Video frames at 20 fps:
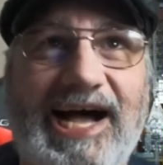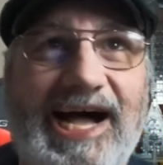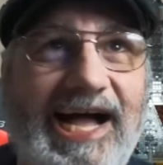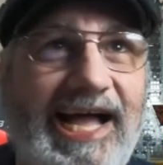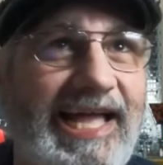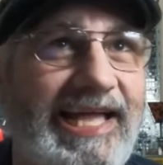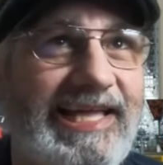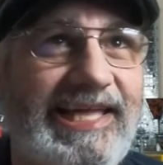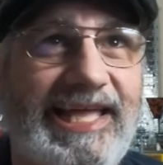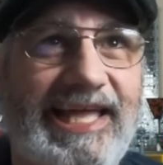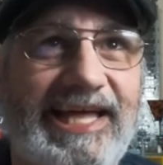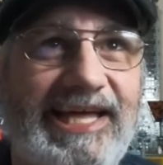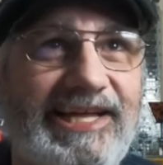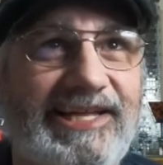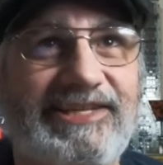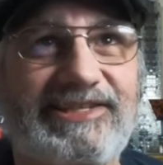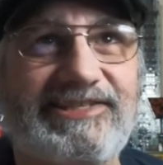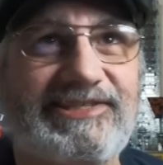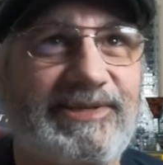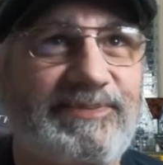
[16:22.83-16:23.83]
I
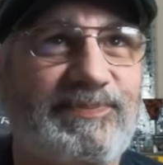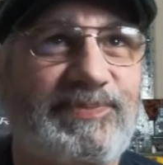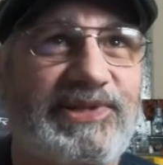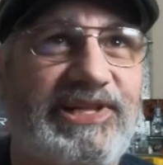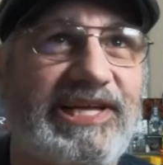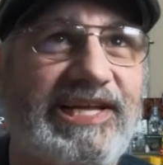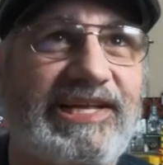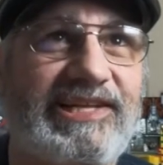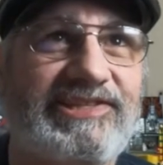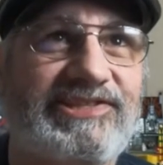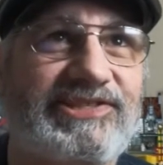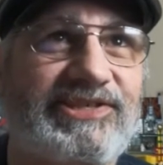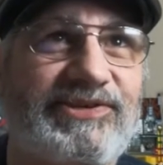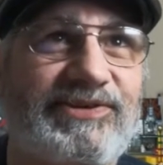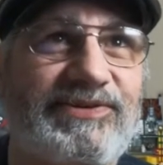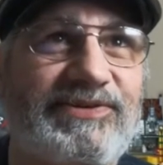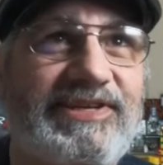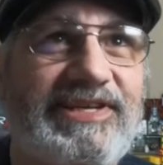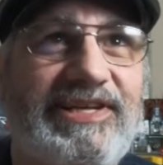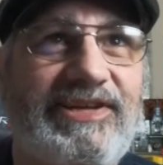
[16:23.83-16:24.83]
can't complain.
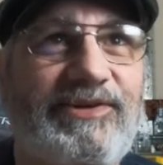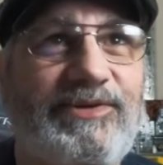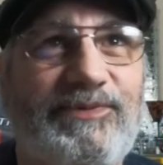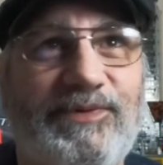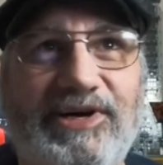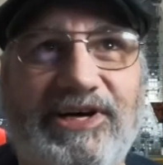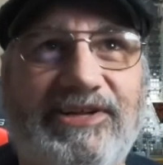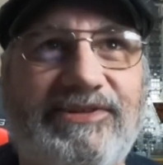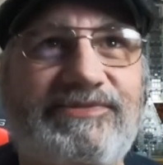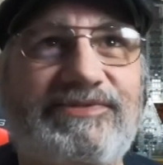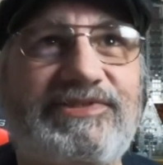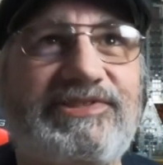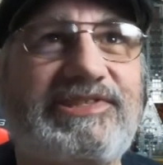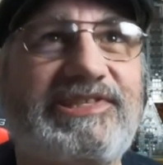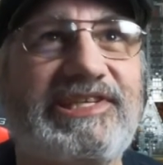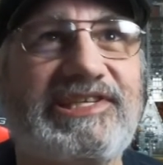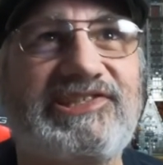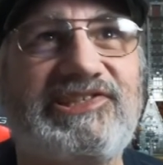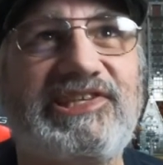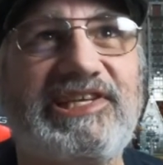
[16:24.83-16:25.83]
So, well,
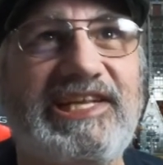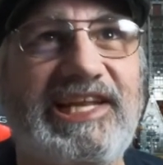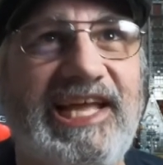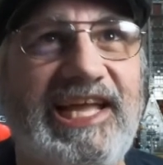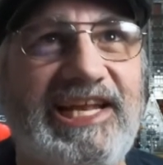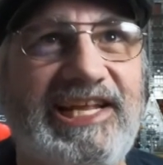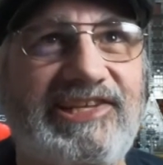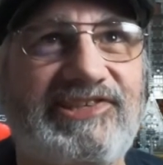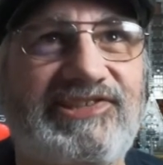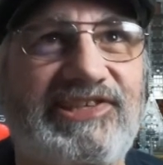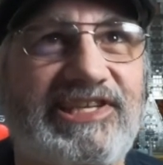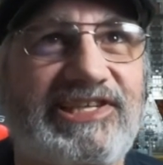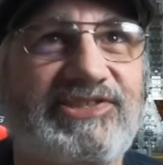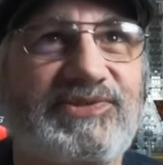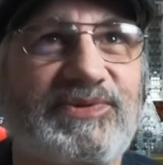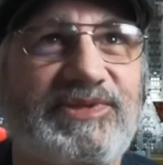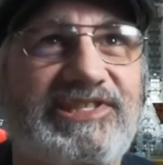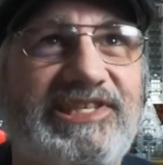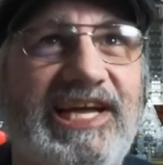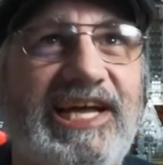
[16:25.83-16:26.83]

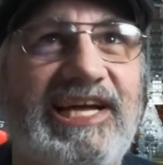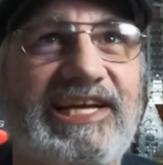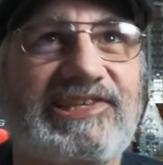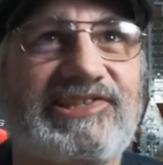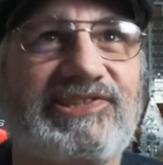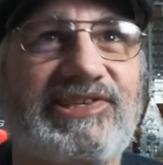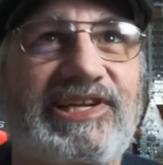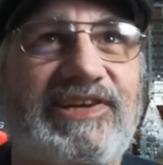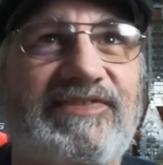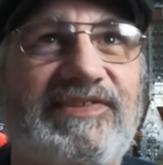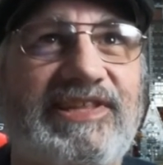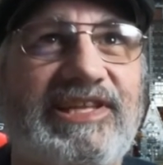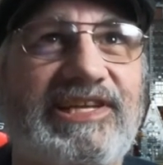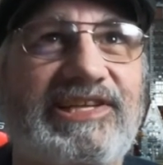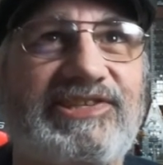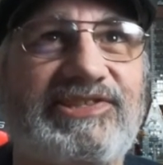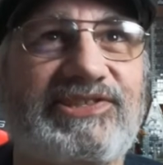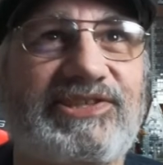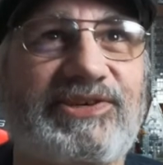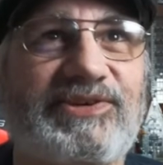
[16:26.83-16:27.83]
$16.86 with tax and
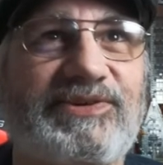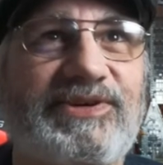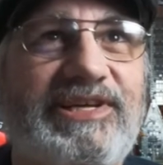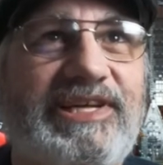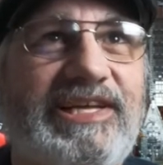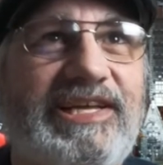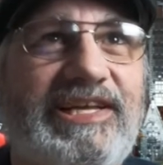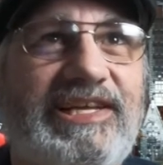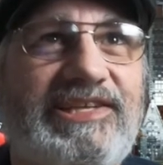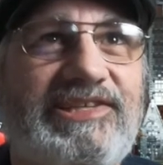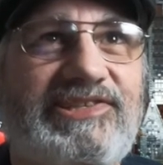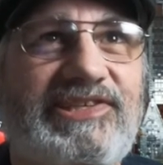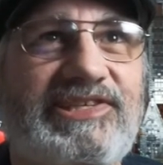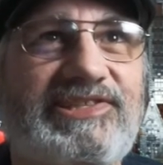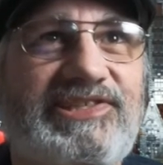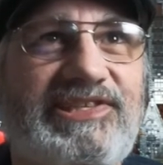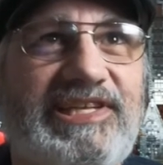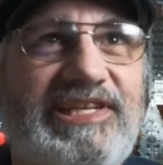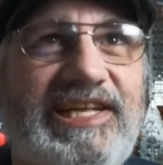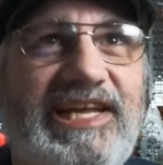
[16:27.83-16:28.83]
everything. So
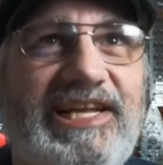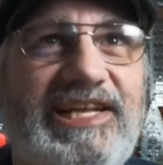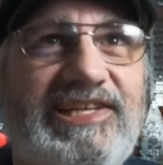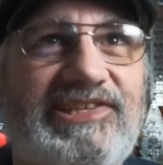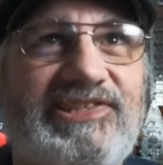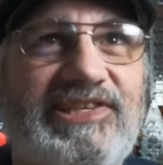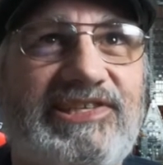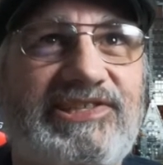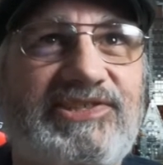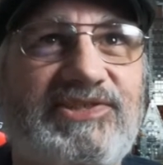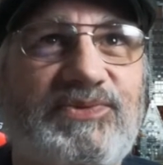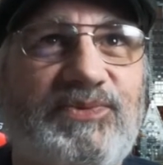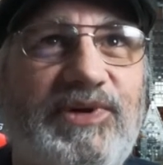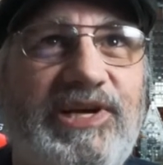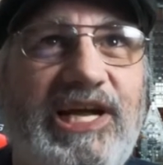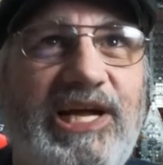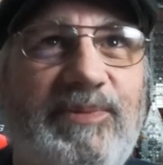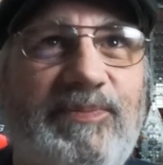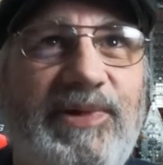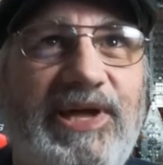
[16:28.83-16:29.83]
$16.86 is
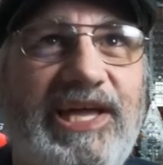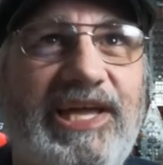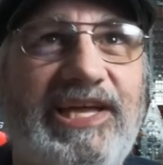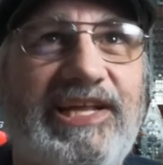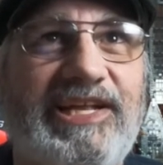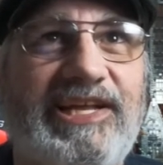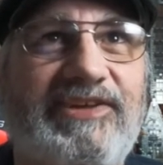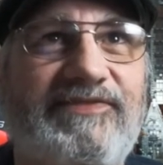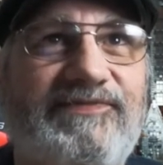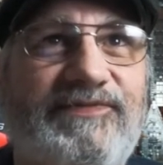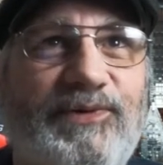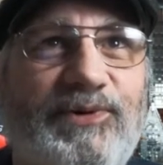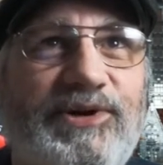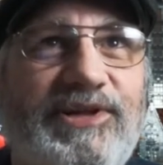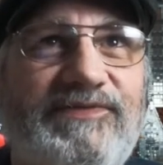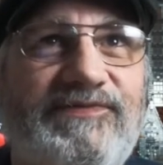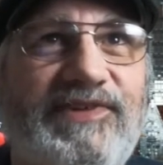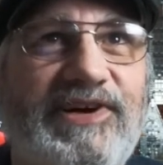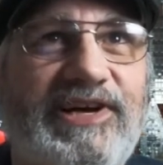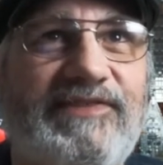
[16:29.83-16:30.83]
what I paid, and
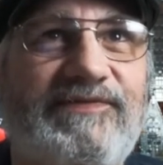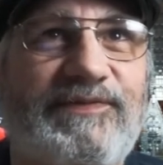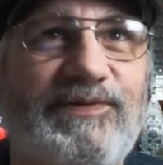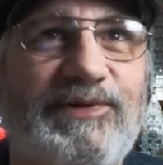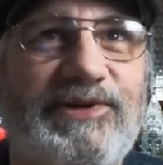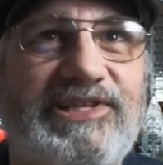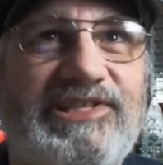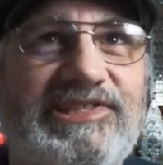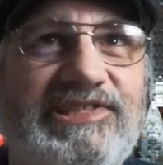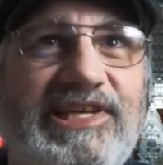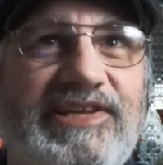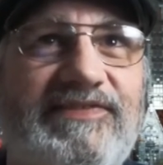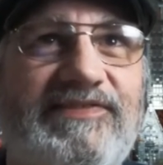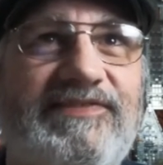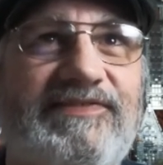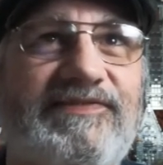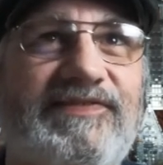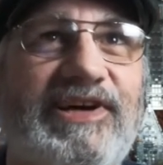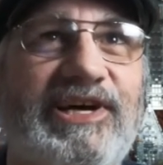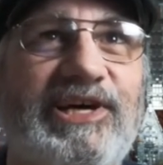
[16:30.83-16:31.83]

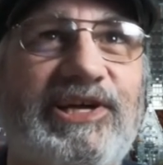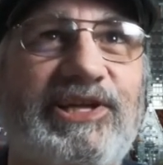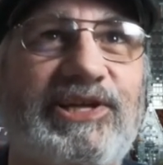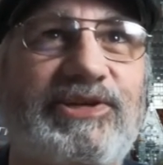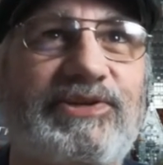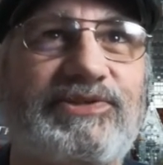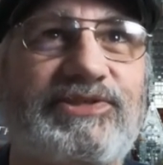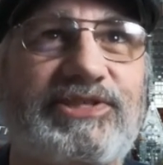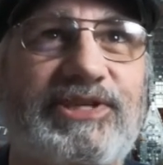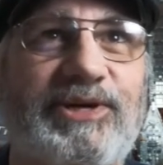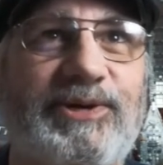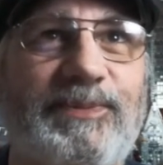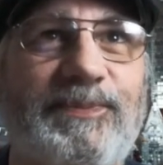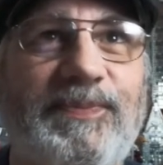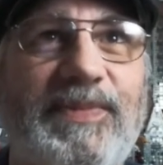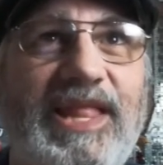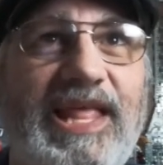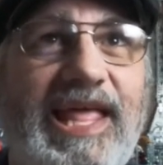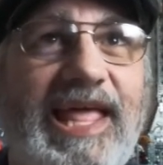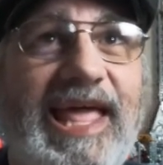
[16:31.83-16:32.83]
$45.47 value. So
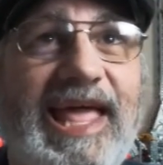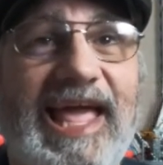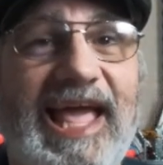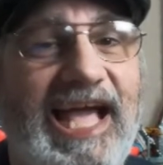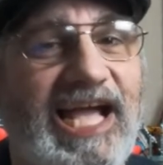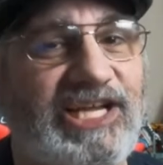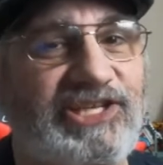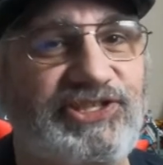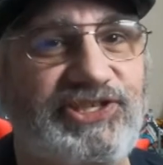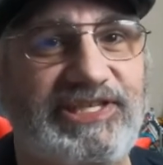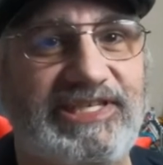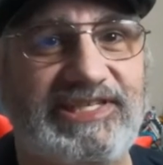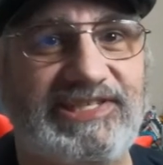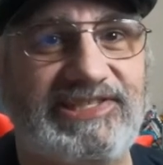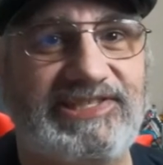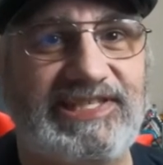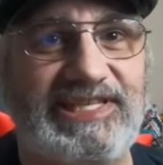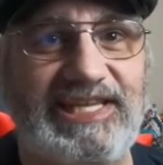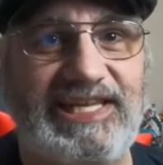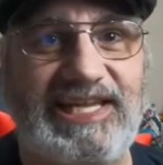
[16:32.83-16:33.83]
as you can
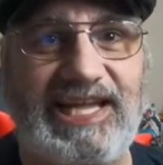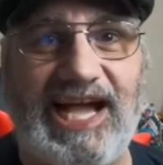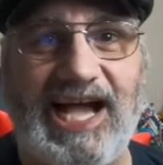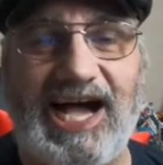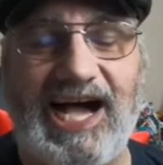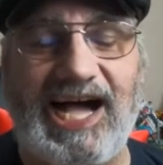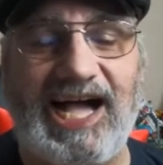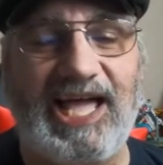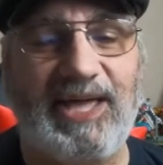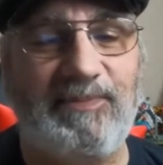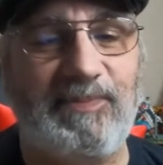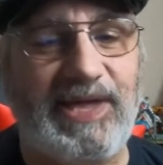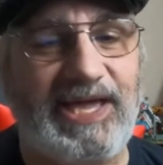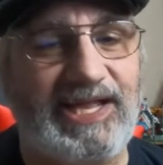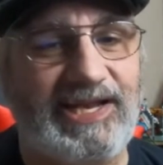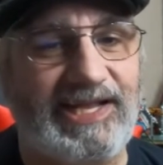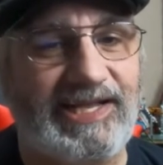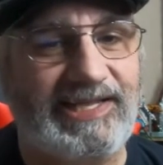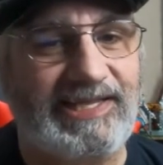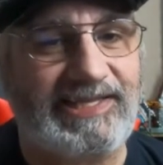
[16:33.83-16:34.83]
see, I
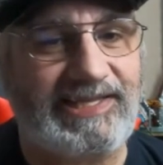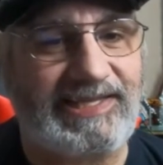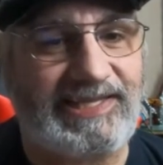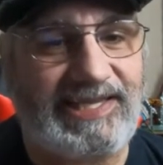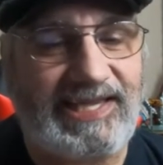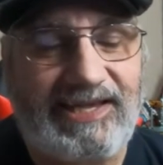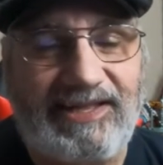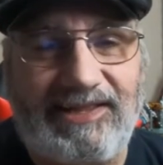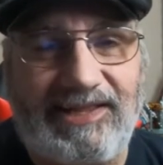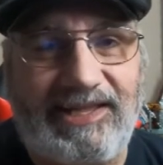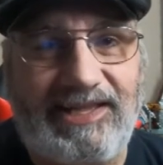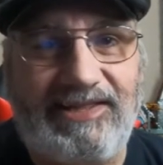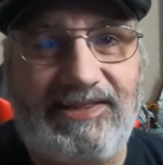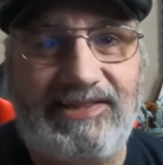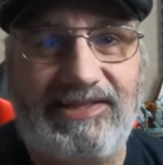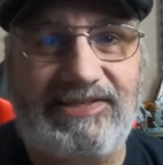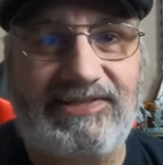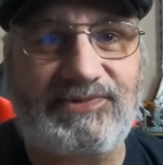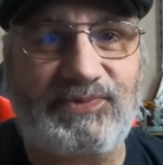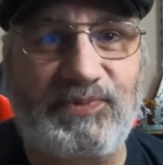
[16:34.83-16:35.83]
made a
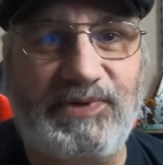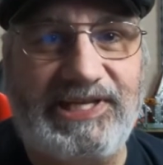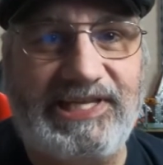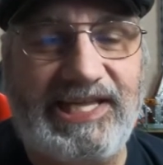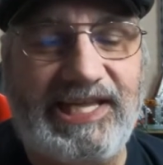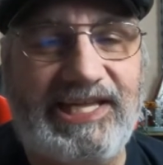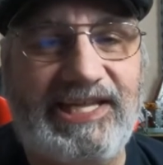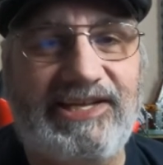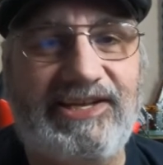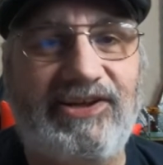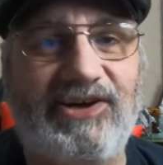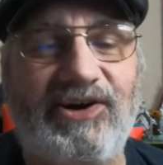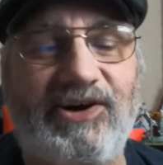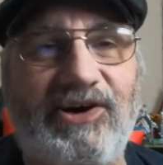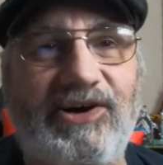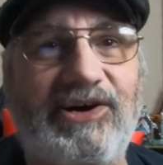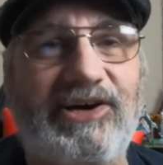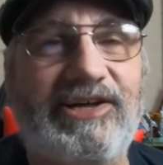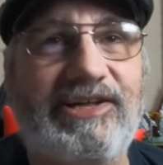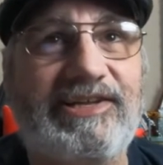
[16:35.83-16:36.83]
killing this weekend
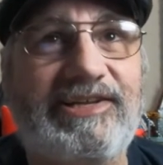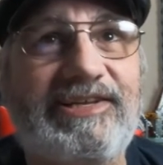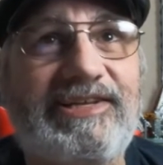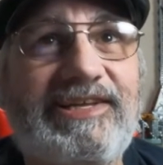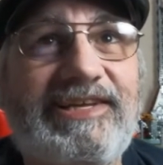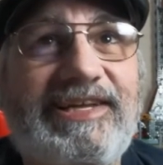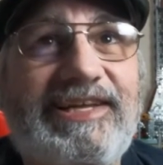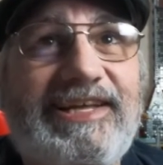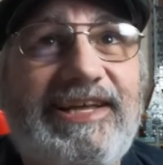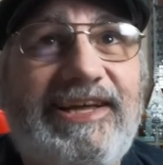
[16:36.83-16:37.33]
on